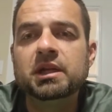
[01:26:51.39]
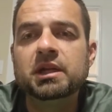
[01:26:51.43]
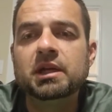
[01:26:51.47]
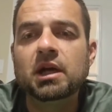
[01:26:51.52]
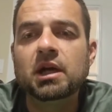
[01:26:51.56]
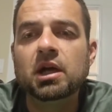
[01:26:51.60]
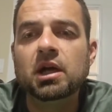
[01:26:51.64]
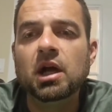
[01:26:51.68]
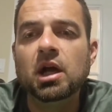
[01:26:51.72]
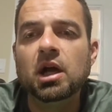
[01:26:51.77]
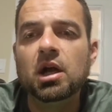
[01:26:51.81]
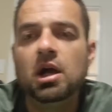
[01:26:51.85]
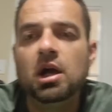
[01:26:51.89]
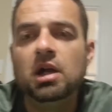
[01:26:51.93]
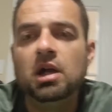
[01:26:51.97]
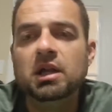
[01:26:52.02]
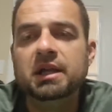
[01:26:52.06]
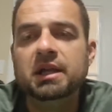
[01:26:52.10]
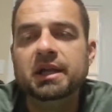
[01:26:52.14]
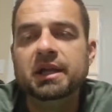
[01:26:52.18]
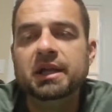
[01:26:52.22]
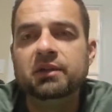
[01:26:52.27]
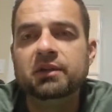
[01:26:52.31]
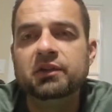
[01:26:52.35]
I'll
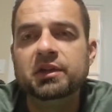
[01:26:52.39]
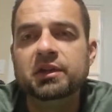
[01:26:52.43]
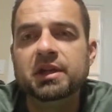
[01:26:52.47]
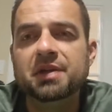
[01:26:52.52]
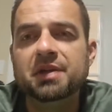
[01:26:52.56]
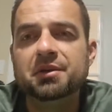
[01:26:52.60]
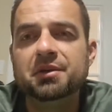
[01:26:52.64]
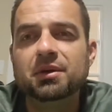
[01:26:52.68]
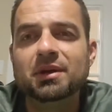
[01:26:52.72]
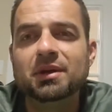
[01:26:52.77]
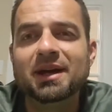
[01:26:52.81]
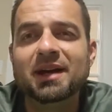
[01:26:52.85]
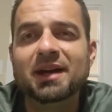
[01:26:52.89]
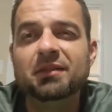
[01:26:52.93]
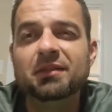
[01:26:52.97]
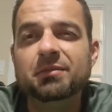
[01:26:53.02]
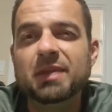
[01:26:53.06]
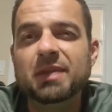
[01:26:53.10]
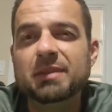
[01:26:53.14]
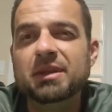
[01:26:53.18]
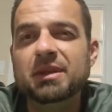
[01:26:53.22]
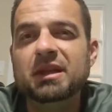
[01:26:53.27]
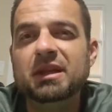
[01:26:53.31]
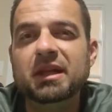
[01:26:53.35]
announce another live.
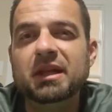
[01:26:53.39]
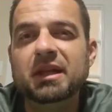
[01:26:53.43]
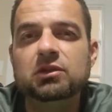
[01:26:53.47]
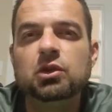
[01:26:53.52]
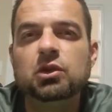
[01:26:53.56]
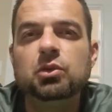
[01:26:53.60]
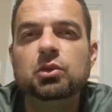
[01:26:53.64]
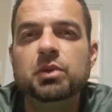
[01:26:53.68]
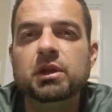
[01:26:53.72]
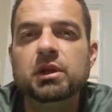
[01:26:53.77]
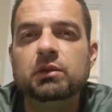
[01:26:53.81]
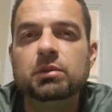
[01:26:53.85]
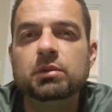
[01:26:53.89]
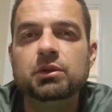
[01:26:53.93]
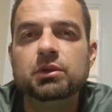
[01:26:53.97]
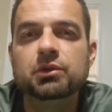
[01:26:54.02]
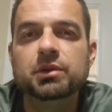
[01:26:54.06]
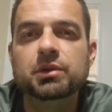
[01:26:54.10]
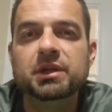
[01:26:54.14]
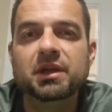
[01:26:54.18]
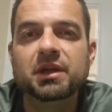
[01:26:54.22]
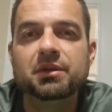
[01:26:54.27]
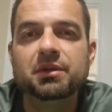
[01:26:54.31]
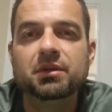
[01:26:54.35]
Maybe like 2 weeks we'll do
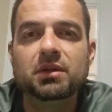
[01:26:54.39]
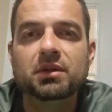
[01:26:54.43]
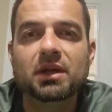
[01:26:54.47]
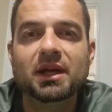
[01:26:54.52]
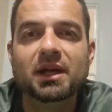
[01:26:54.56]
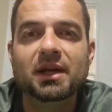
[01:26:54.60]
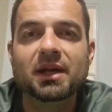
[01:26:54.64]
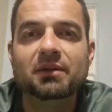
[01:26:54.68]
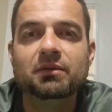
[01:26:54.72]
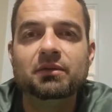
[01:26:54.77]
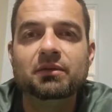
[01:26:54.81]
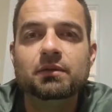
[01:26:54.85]
another live.